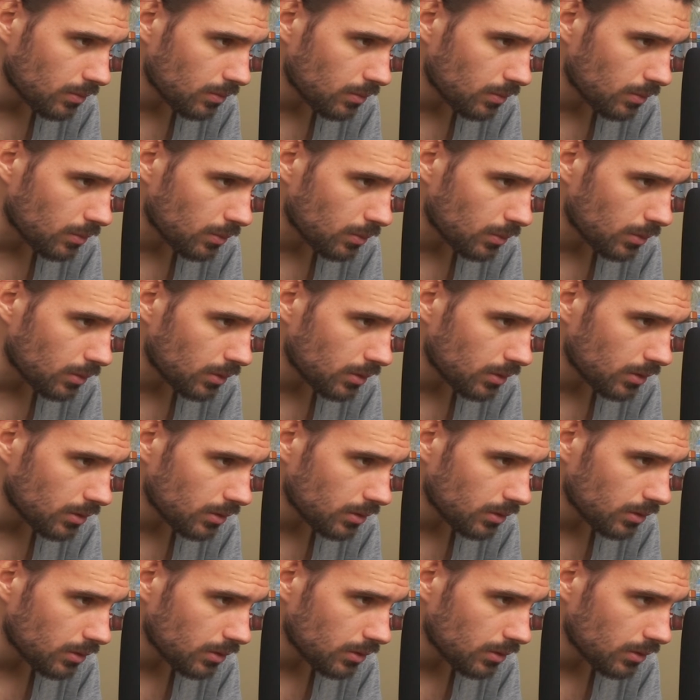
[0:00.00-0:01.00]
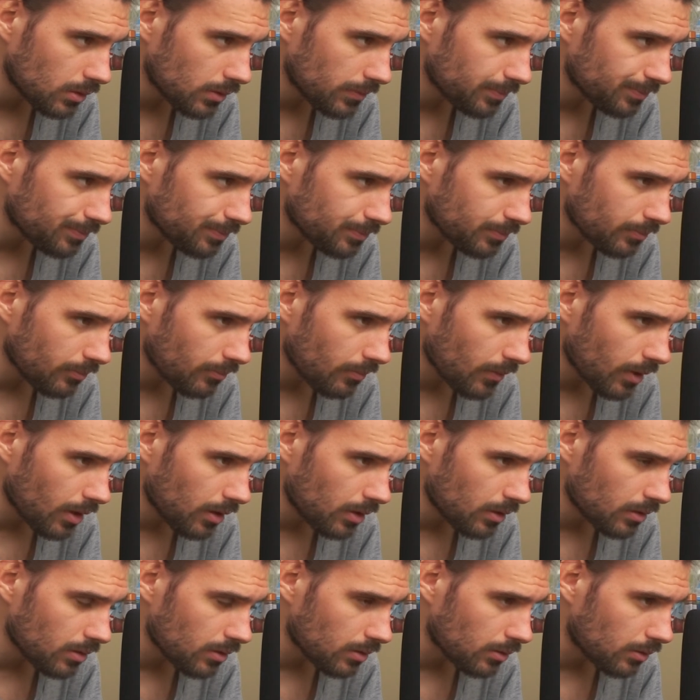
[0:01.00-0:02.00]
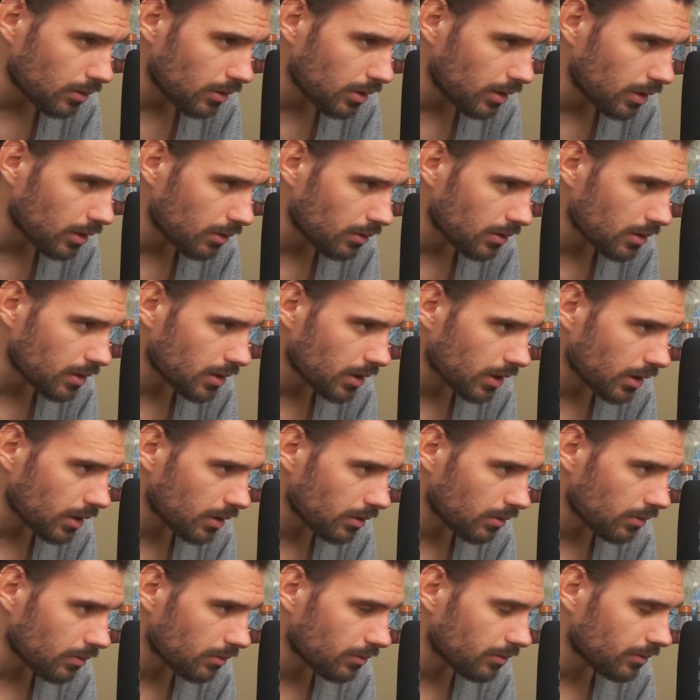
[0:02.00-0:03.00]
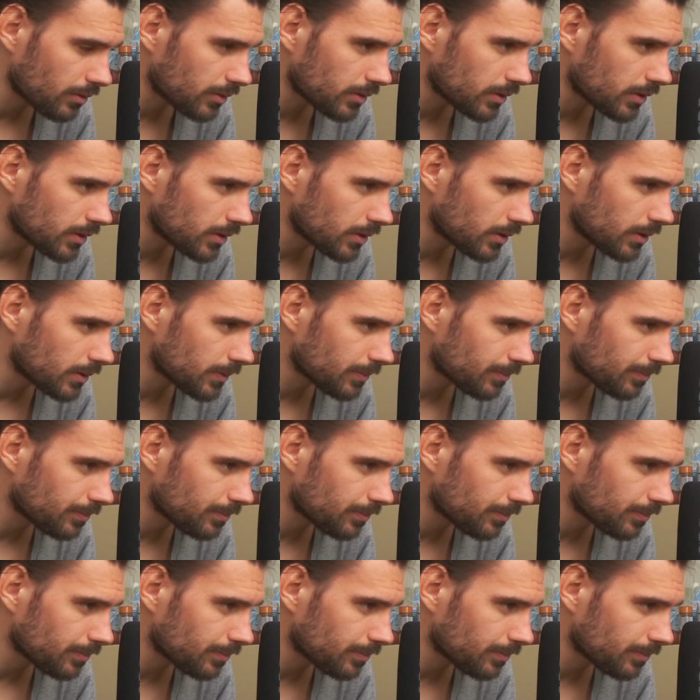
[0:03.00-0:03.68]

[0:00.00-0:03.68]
Well, so here is kind of a,